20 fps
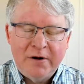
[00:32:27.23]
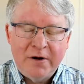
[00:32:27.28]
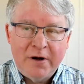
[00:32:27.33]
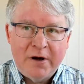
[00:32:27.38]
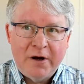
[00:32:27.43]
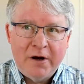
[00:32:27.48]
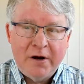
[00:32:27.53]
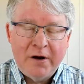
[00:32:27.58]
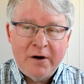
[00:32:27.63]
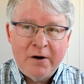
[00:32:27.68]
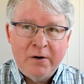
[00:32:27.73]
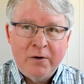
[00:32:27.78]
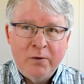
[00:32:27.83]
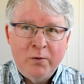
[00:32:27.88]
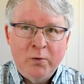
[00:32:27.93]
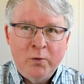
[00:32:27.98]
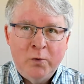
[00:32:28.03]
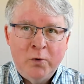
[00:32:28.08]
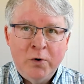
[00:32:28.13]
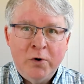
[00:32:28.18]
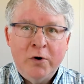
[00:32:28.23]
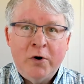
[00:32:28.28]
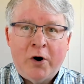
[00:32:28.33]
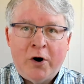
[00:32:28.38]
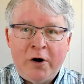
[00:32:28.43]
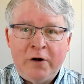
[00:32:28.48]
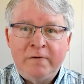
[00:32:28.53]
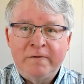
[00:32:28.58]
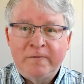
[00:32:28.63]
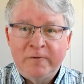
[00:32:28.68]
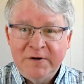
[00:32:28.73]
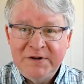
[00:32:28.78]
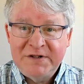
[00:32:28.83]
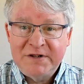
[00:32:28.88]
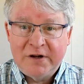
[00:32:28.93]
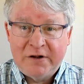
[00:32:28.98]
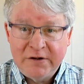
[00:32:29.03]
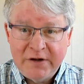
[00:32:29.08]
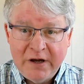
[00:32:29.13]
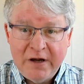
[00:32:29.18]
were all
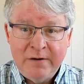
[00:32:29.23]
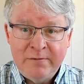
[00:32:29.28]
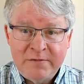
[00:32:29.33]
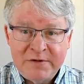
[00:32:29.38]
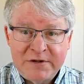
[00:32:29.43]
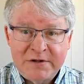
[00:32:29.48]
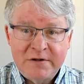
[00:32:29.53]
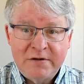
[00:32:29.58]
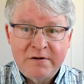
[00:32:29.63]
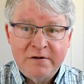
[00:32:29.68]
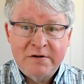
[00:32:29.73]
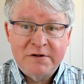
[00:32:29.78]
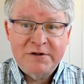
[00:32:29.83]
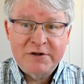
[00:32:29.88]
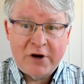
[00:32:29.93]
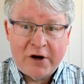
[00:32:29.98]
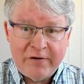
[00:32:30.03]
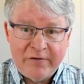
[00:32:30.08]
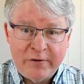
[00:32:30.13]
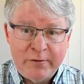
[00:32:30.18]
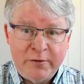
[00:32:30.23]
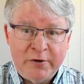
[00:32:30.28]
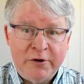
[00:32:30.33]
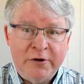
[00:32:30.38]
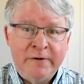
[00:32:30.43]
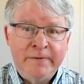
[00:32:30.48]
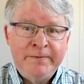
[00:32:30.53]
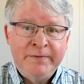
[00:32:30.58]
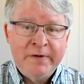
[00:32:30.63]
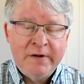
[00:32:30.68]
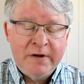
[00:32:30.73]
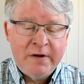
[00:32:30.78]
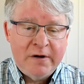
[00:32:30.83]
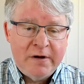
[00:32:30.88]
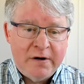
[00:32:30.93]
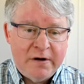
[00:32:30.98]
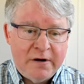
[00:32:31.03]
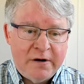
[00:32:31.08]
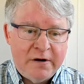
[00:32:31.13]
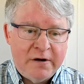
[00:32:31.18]
FreeCell games solvable?
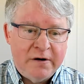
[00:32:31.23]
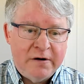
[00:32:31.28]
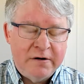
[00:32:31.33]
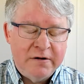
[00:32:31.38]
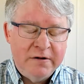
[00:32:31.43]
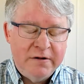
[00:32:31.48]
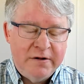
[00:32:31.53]
One